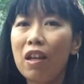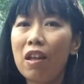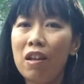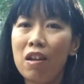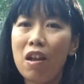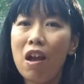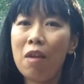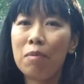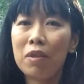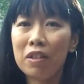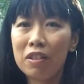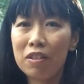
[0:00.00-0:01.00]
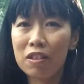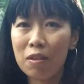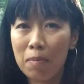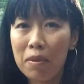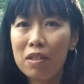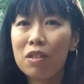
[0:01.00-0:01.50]
and I'm willing to
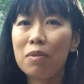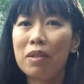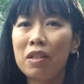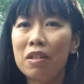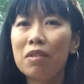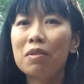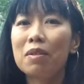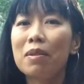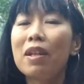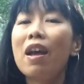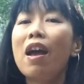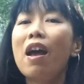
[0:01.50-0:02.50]
submit to it and yield to it?